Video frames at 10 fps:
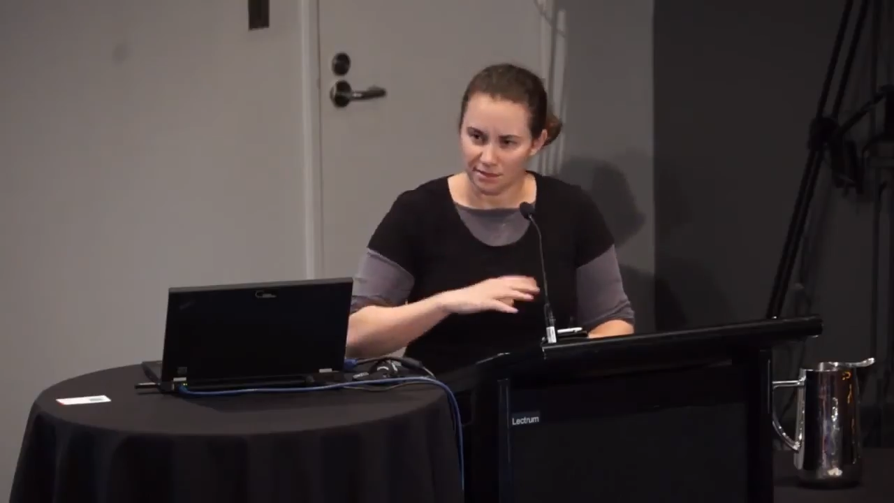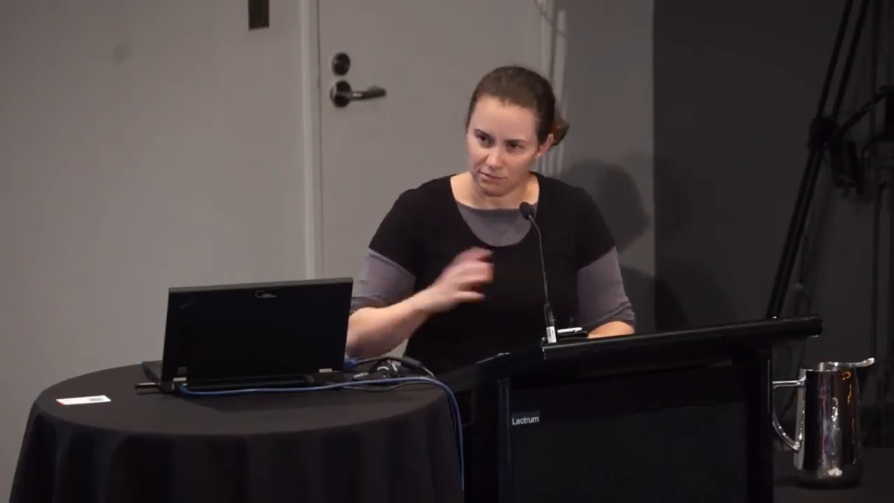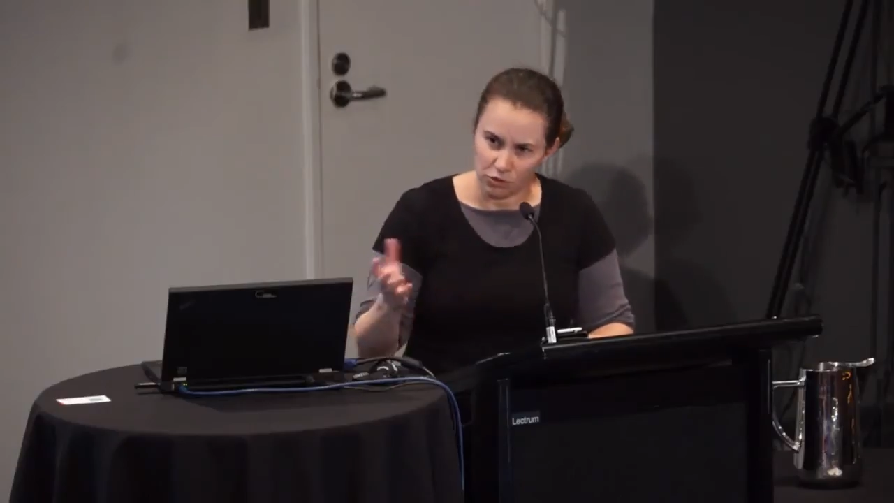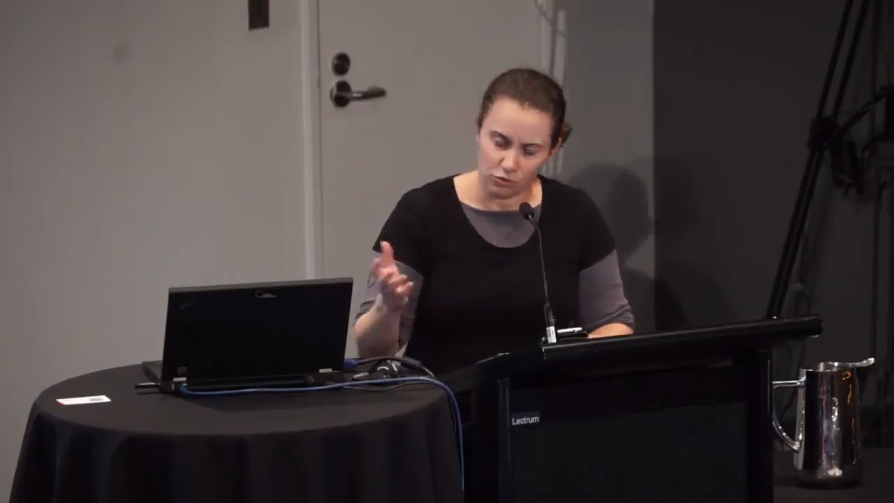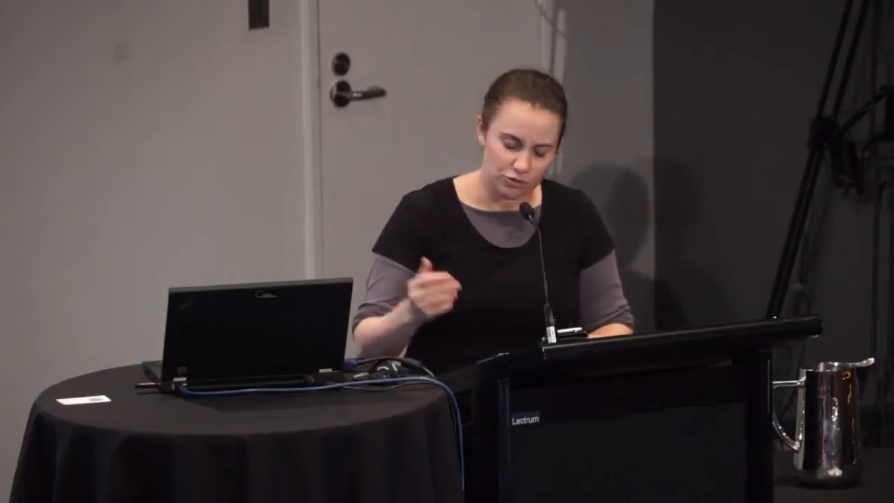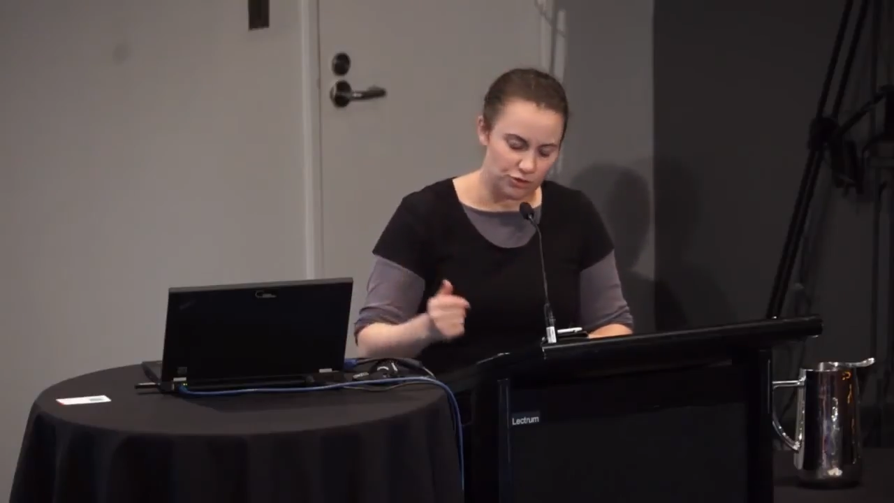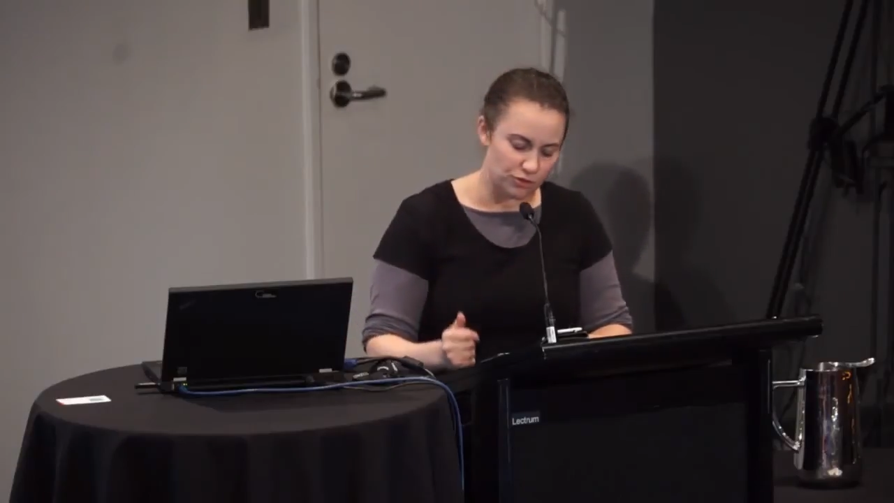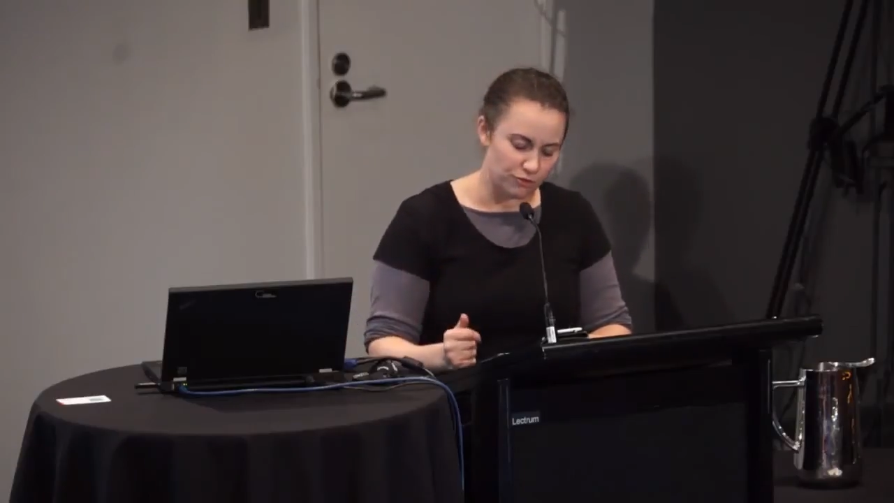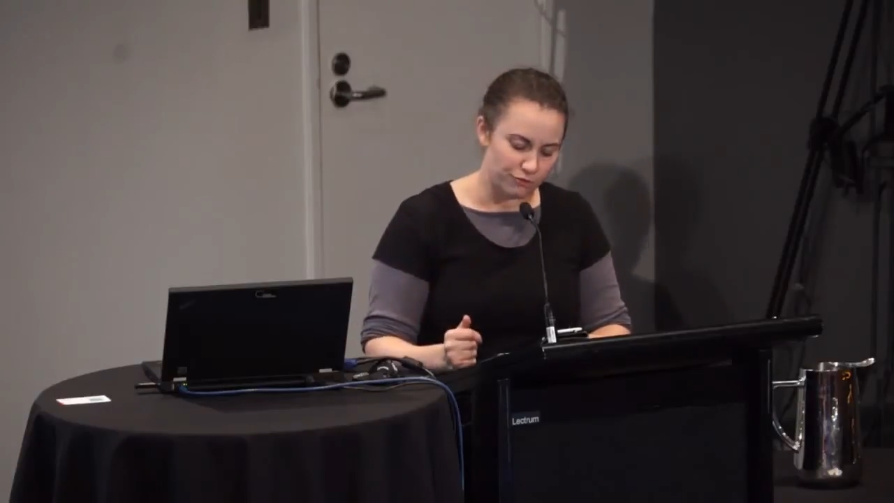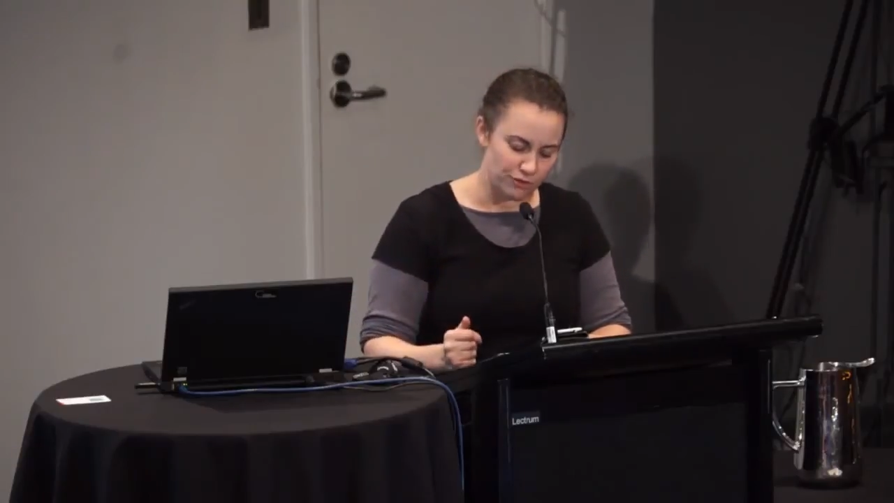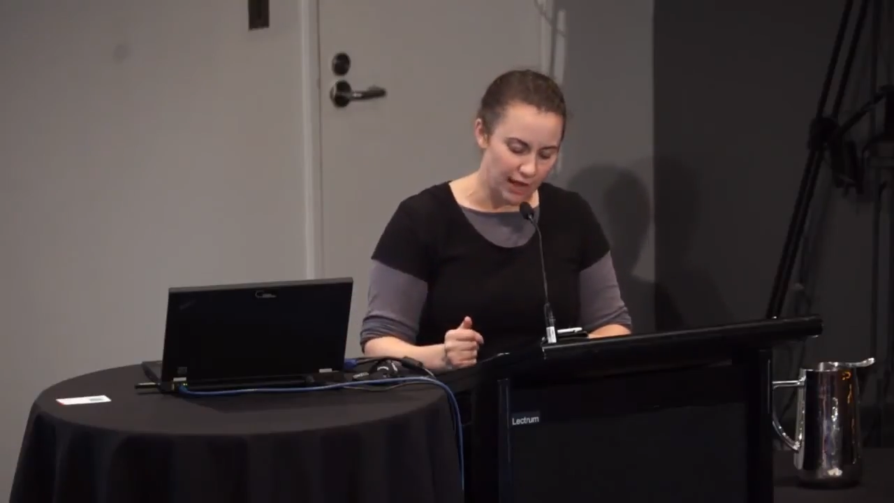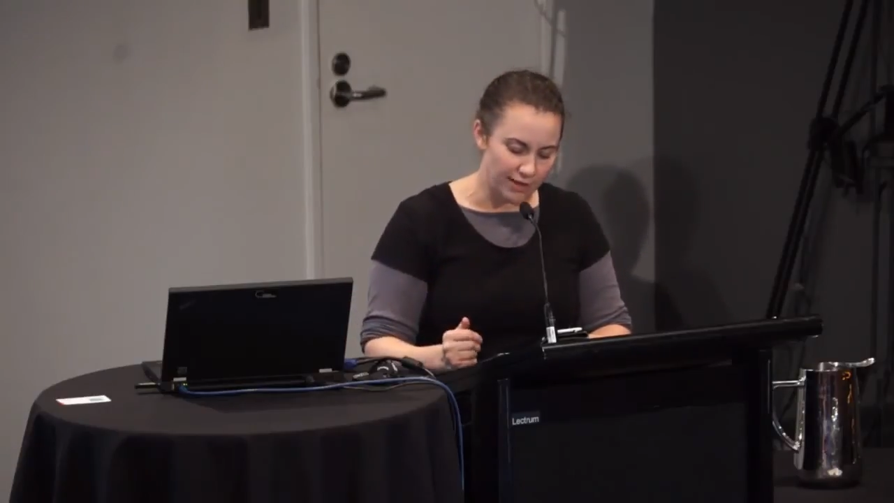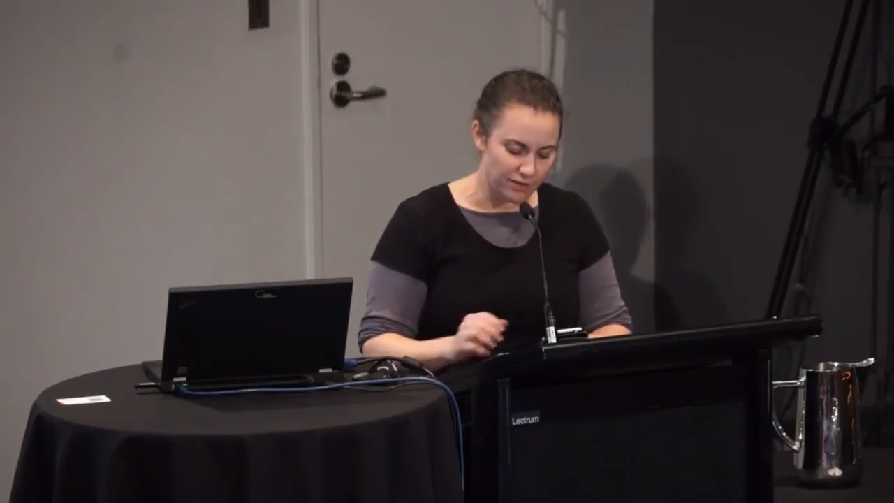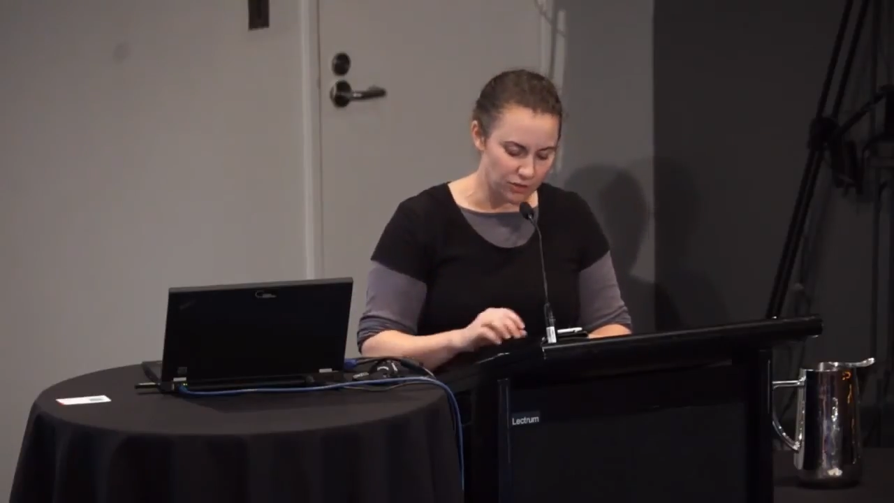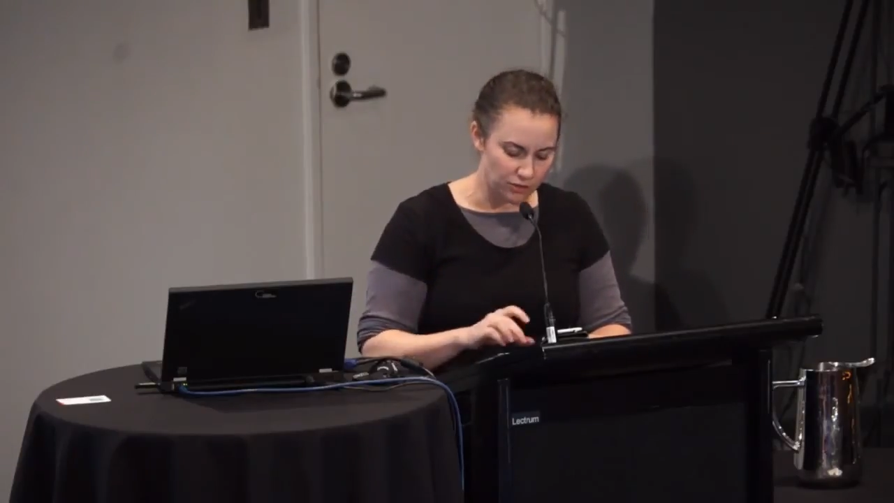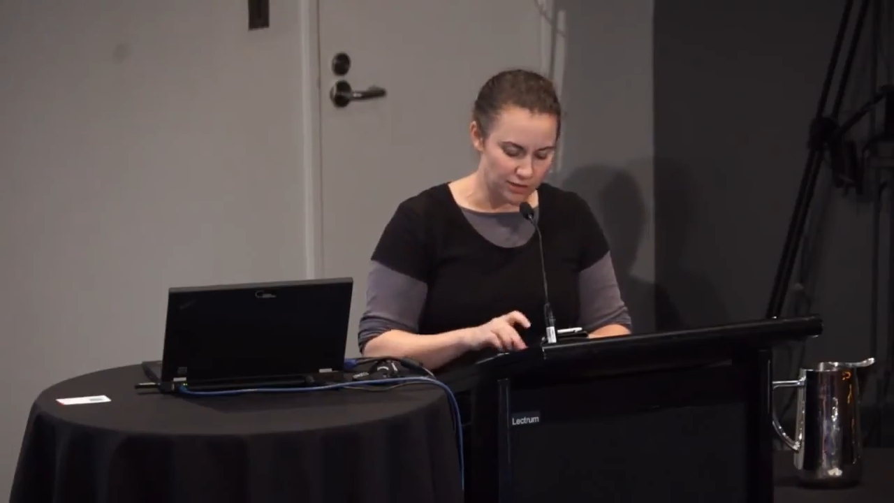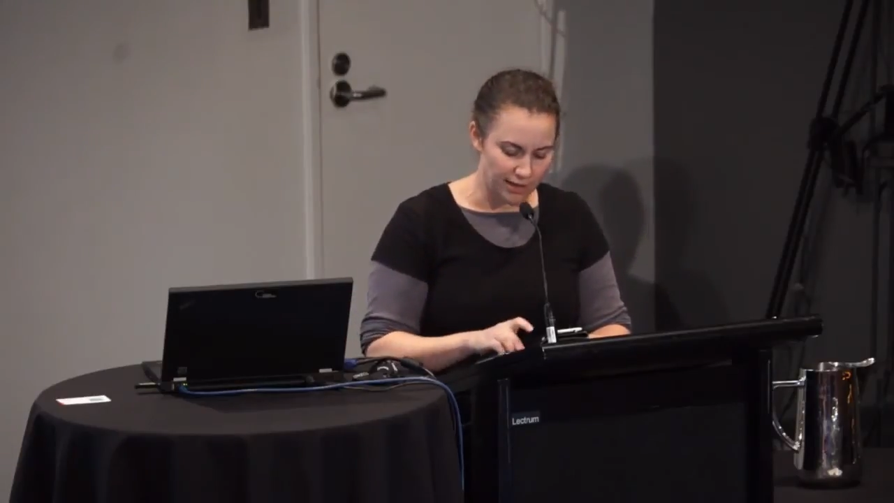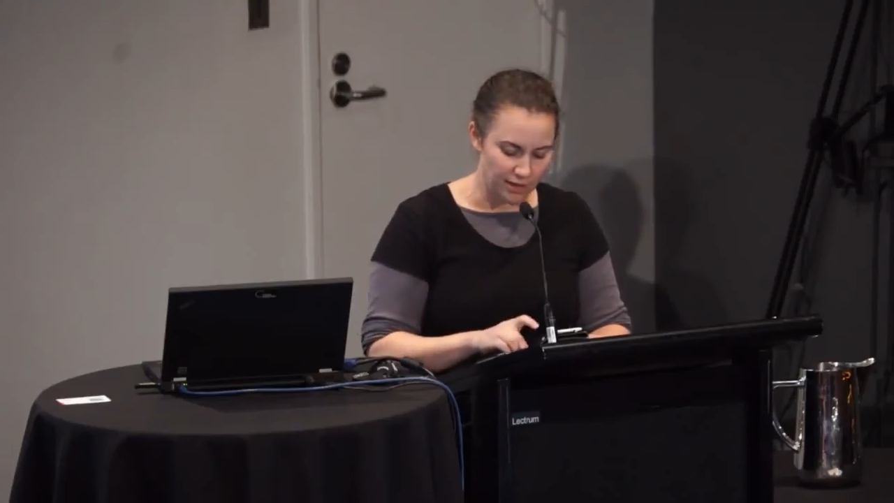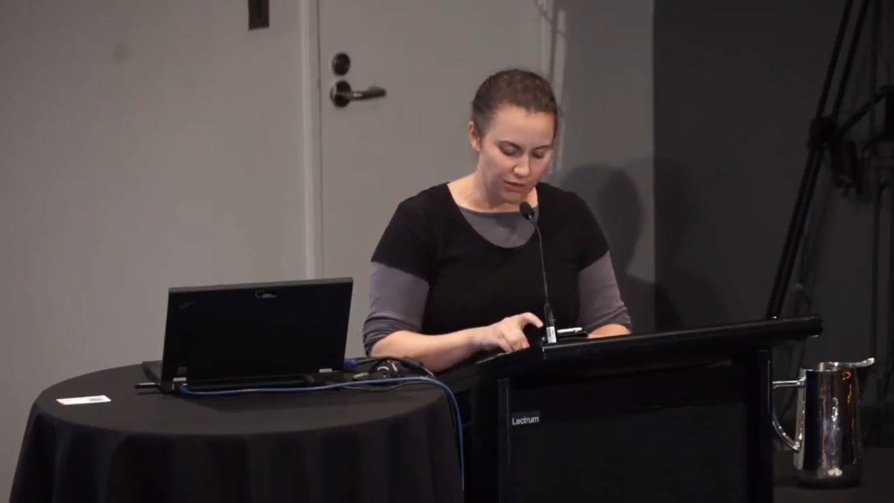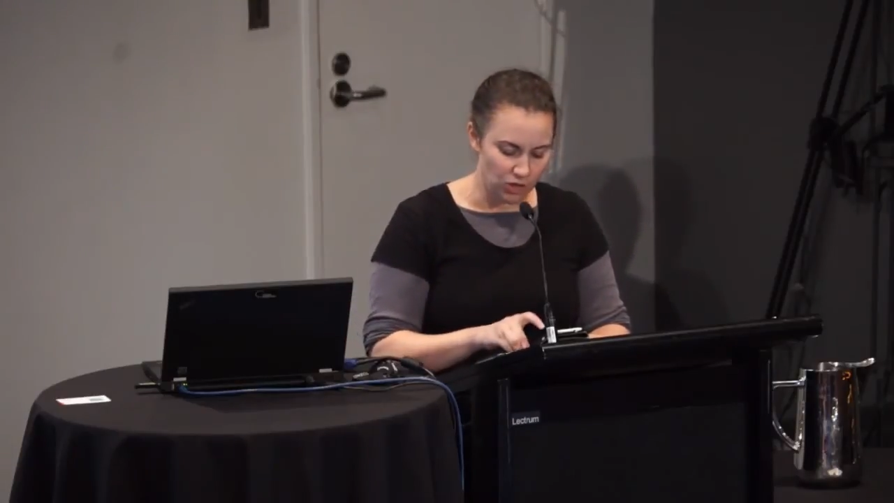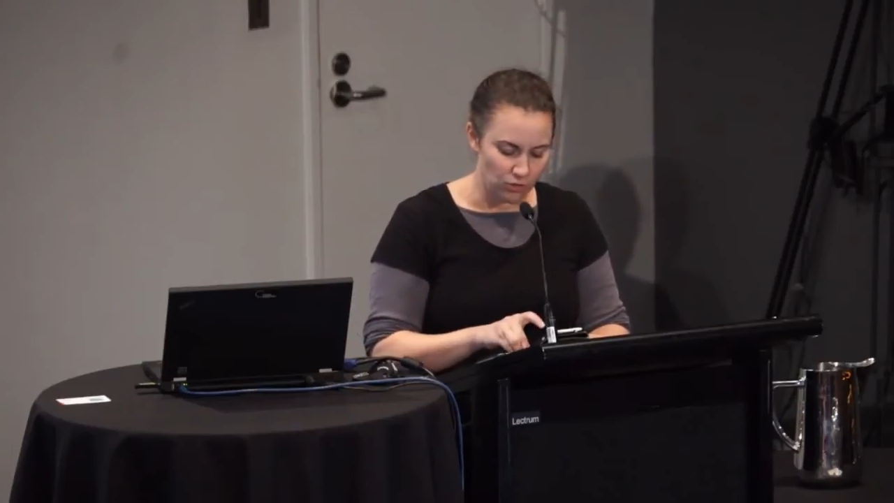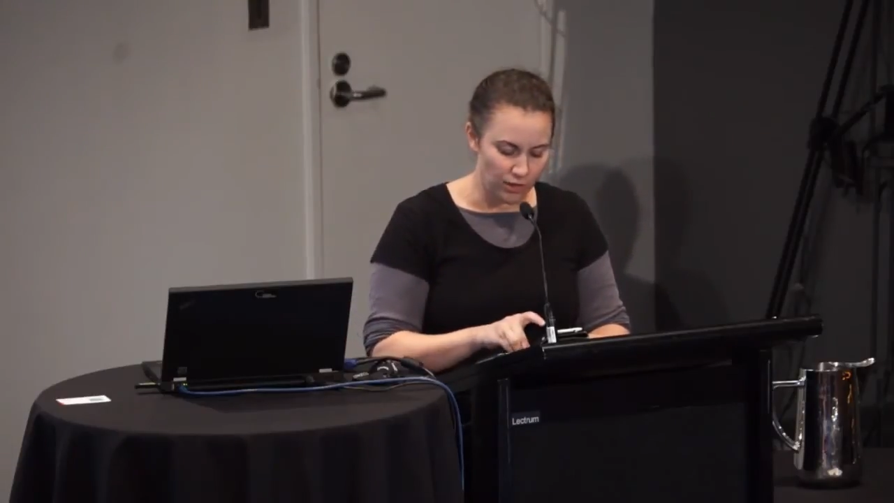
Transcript: and uses of data that's on data.gov.au,